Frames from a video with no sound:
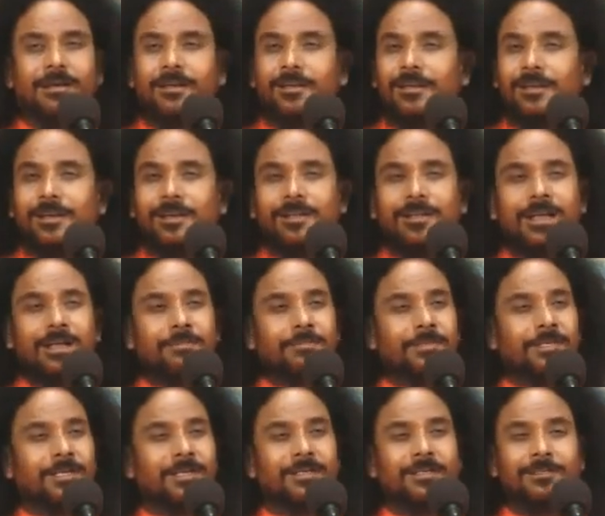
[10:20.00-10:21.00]
Really, I am
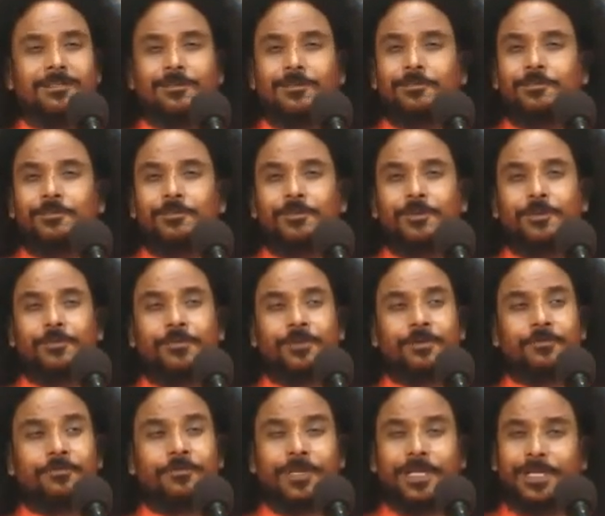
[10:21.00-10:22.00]
telling you, if you
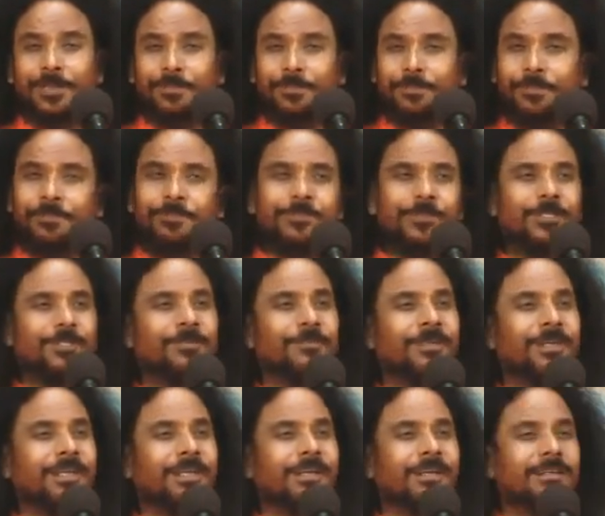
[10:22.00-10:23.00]
will weep, you
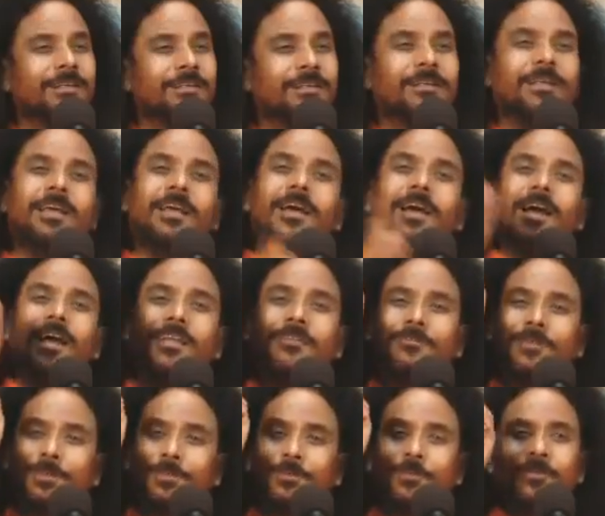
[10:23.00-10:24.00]
will get it. I
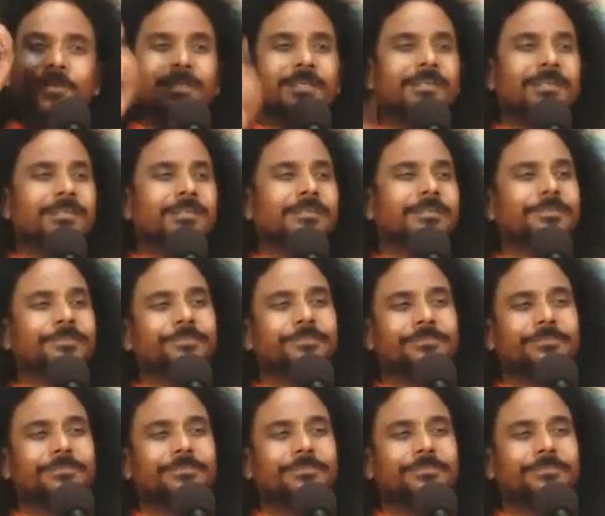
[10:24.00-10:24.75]
wept one year.